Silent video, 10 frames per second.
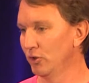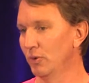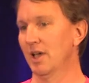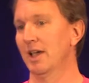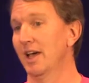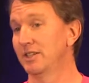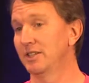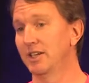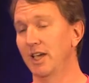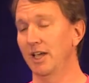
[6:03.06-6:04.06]
new
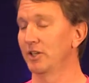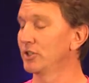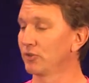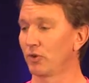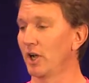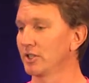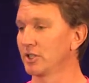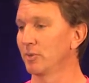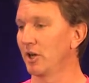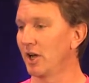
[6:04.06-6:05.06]
SDK, and it just for
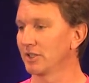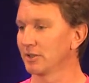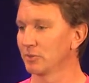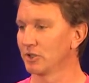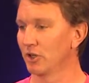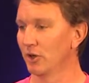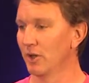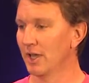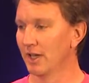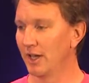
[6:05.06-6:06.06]
us has been awesome.
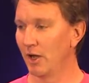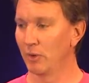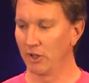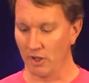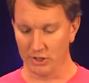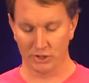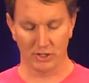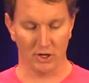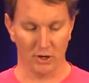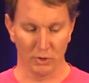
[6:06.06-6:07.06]
So uh, we
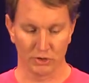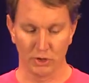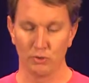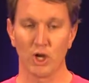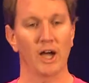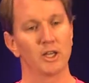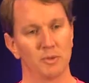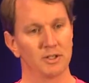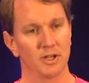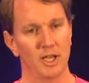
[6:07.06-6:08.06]
launched almost a new
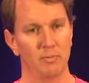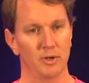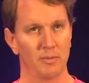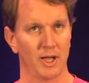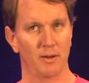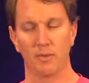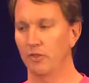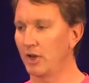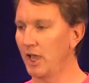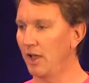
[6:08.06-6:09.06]
document type about a
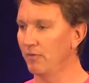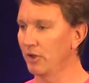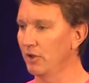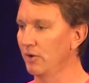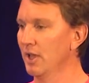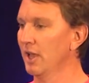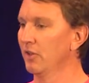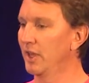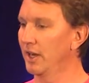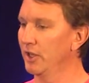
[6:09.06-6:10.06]
month and a half ago
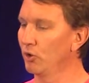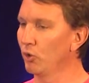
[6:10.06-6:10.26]
that